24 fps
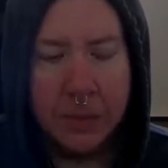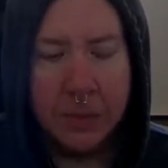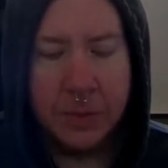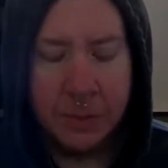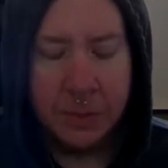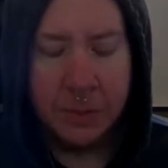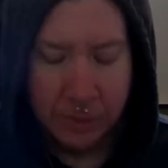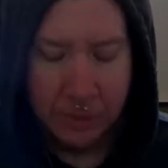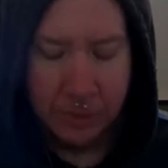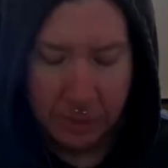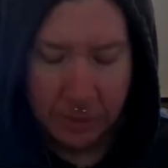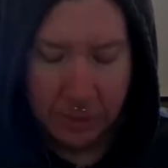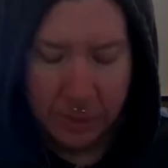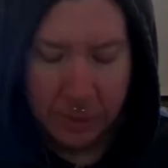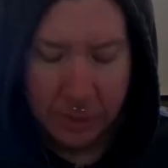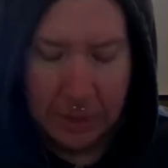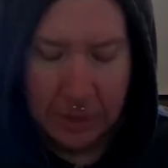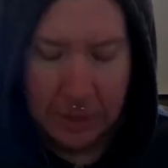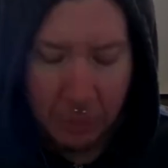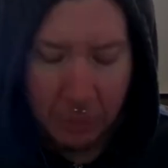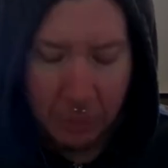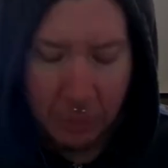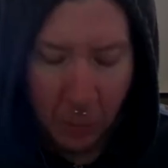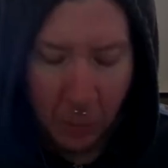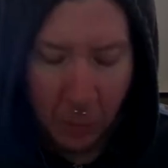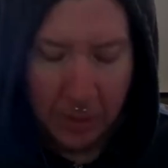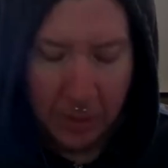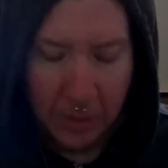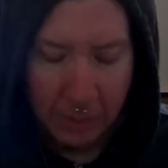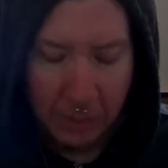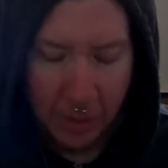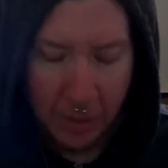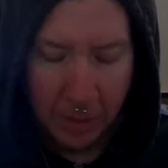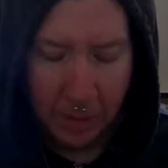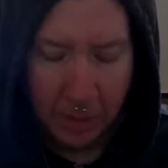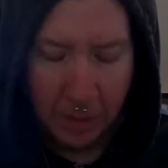the important
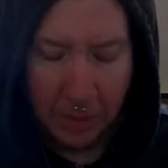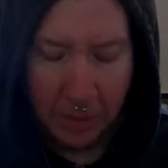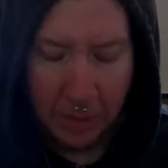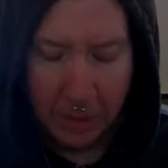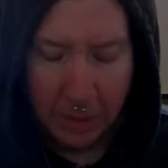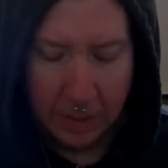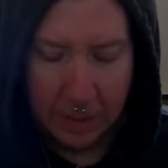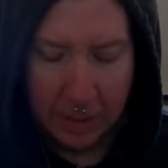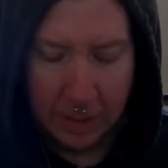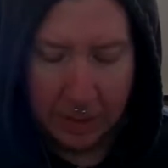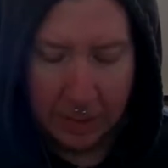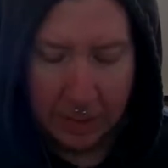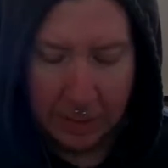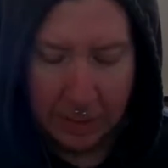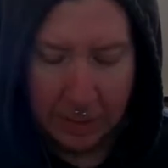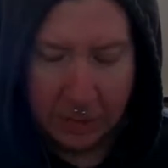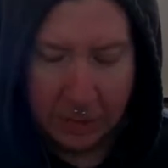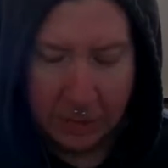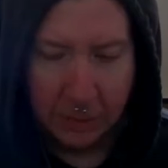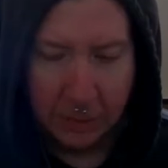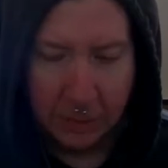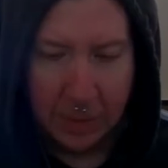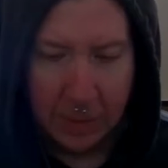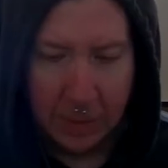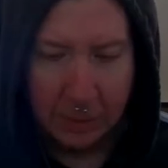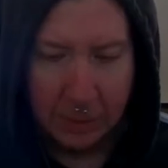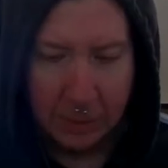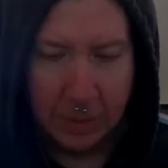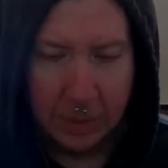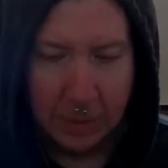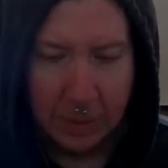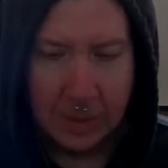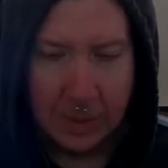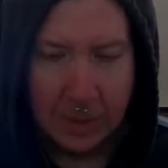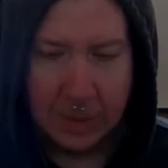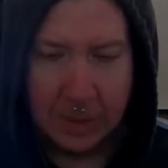part is to remember that it
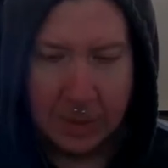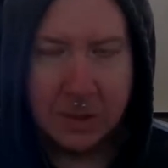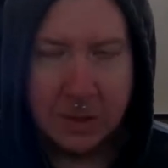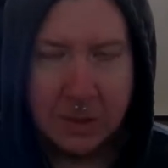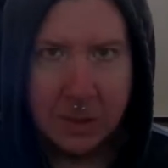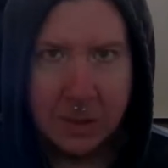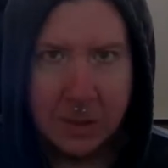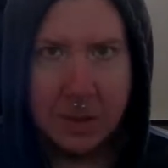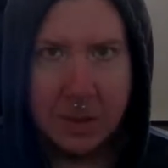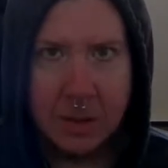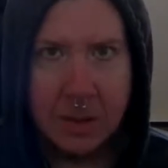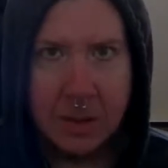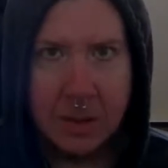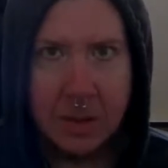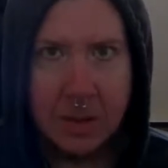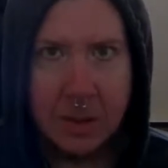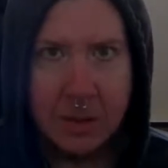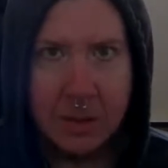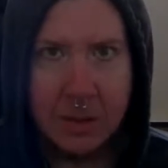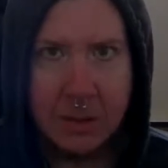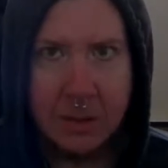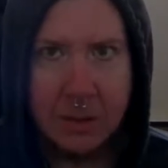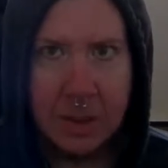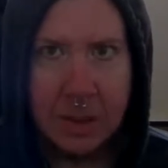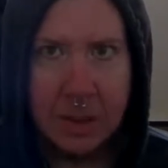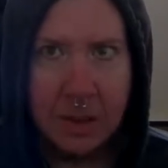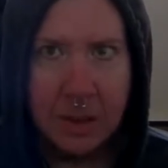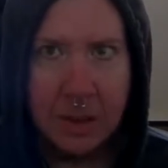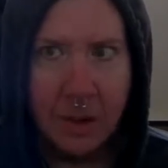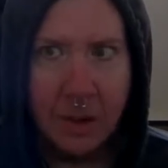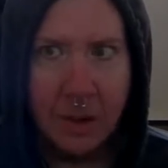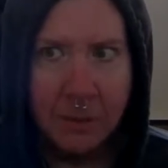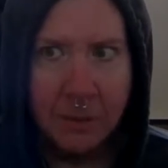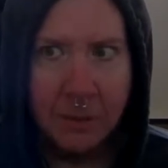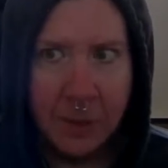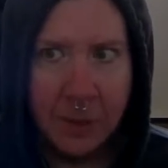took like a
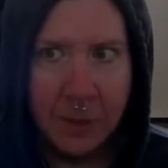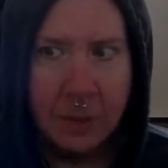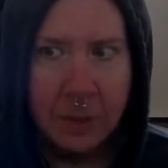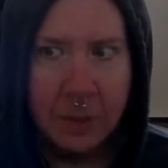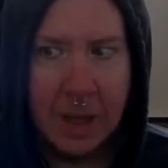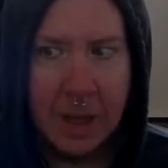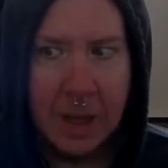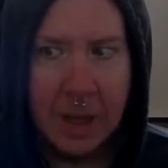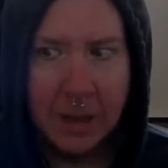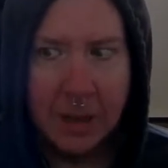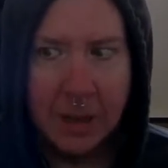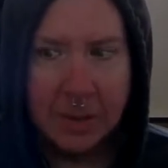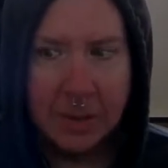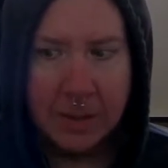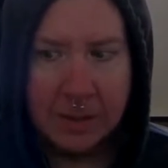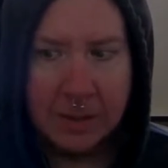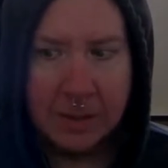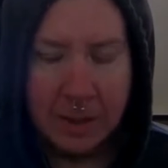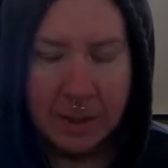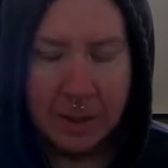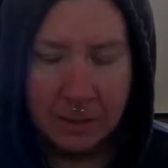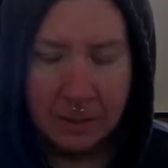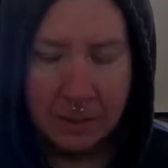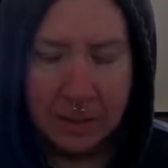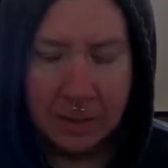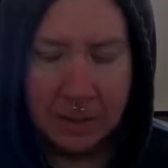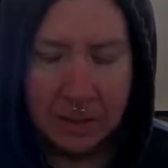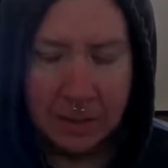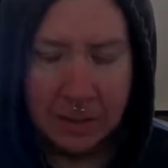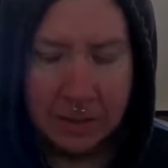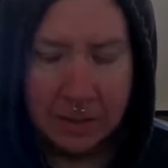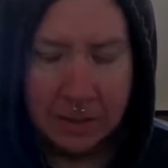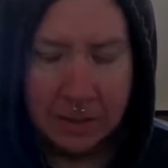few days at least,